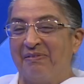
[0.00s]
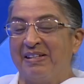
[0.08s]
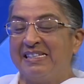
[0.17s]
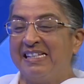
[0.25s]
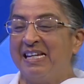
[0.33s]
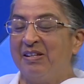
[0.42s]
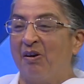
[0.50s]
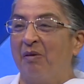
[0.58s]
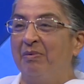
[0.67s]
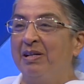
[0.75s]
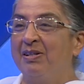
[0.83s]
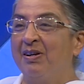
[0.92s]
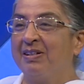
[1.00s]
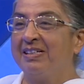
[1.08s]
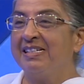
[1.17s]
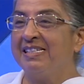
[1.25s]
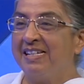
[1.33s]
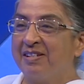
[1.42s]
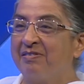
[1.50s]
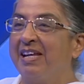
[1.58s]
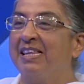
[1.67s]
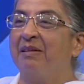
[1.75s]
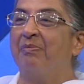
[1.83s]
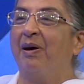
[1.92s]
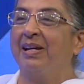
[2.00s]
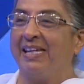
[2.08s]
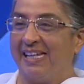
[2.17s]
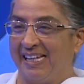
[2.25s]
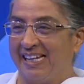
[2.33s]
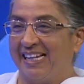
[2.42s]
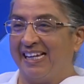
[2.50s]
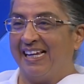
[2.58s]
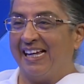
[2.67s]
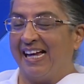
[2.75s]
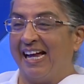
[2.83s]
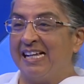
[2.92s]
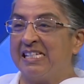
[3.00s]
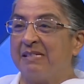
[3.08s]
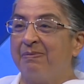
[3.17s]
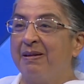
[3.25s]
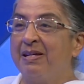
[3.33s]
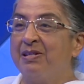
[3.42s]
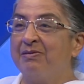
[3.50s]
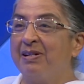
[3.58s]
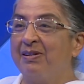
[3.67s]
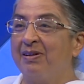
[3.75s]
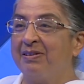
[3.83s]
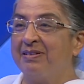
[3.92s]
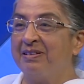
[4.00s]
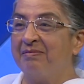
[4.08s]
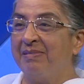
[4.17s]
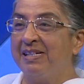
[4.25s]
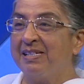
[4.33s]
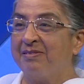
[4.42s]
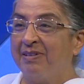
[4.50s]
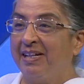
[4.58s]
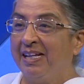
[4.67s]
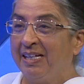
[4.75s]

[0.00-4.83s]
we see normal doctors they treat the body. Okay. And spiritual doctor means treating